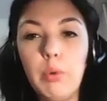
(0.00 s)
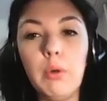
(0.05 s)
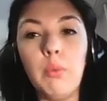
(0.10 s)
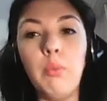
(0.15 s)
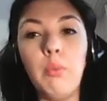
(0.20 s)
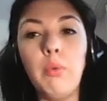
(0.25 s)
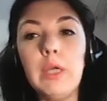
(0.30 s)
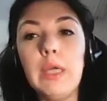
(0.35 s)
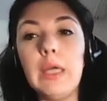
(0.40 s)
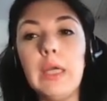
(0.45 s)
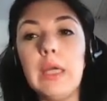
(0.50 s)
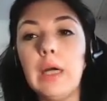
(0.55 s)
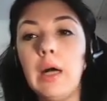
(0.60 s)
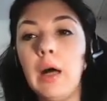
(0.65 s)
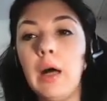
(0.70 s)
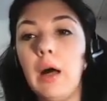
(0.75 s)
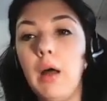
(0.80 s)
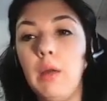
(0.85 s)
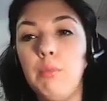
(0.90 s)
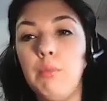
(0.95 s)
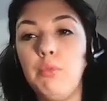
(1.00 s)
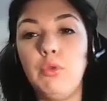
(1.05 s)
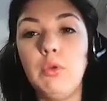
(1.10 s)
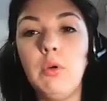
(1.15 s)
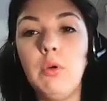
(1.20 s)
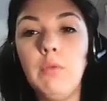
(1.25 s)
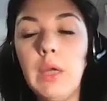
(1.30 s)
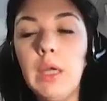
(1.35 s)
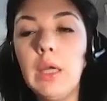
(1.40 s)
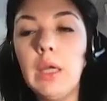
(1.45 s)
we are
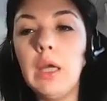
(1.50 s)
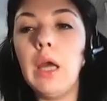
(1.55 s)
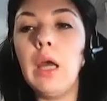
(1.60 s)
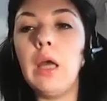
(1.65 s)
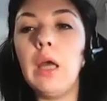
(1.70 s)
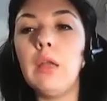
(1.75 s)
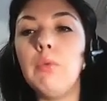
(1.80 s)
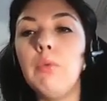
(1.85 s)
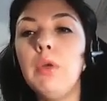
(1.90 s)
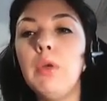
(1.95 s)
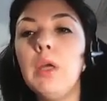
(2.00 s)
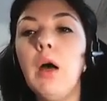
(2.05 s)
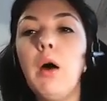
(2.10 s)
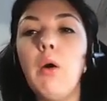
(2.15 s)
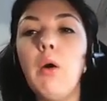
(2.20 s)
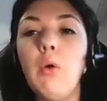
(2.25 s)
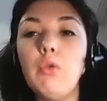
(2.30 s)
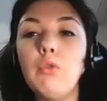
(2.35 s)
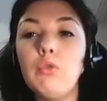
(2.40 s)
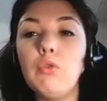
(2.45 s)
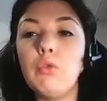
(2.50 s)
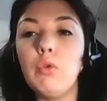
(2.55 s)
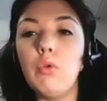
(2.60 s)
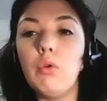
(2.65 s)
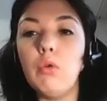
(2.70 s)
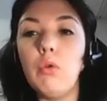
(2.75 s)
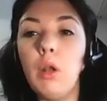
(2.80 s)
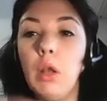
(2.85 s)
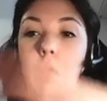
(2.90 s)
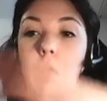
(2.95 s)
observing, and we are
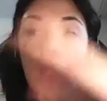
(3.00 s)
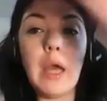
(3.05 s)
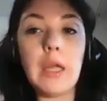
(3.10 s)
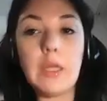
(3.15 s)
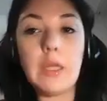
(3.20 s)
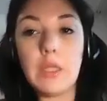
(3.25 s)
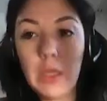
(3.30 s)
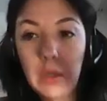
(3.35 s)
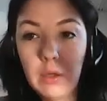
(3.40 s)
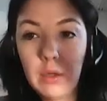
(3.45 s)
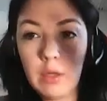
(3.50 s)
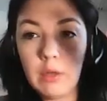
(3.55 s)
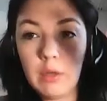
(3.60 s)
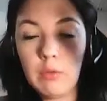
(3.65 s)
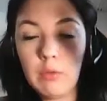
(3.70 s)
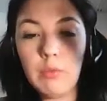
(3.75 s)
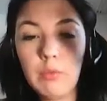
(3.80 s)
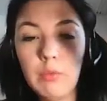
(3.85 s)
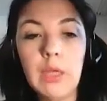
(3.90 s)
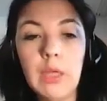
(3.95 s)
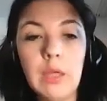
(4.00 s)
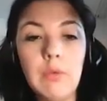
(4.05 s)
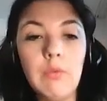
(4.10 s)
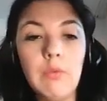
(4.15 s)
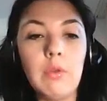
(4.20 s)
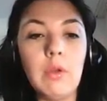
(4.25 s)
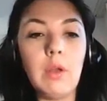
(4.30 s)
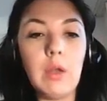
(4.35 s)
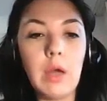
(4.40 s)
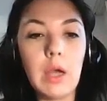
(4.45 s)
also lighting. Yes, we give
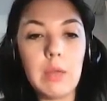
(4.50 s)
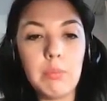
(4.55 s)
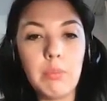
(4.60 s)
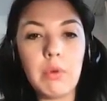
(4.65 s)
the light,